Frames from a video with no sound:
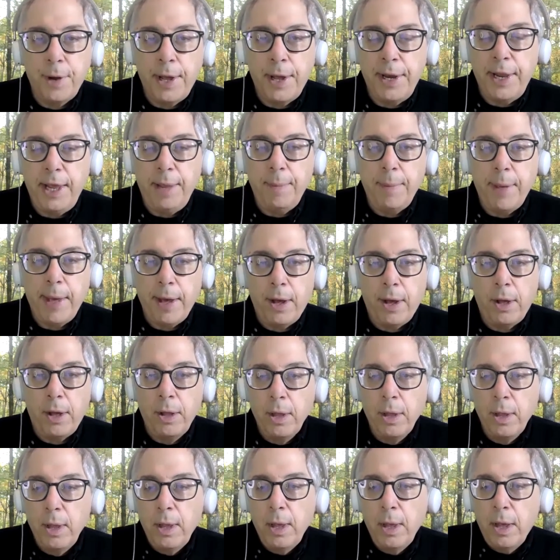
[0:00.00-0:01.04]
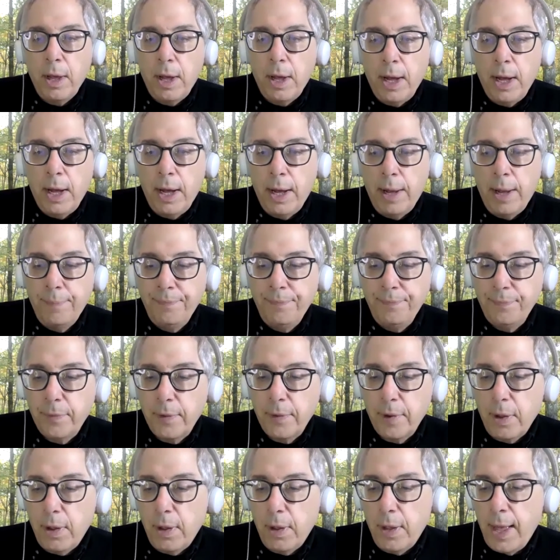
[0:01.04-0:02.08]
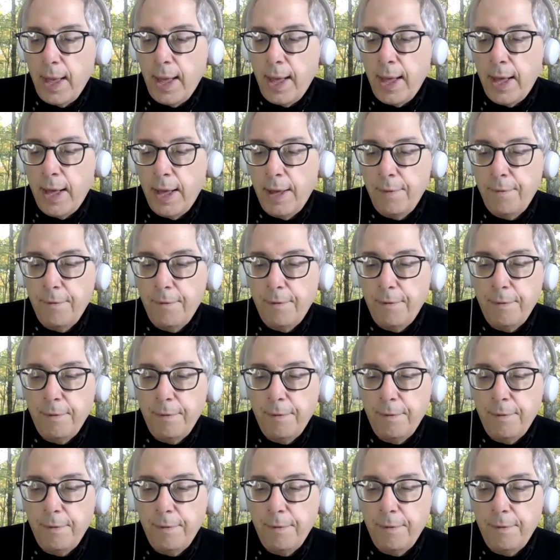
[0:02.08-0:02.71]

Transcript: an email um, uh,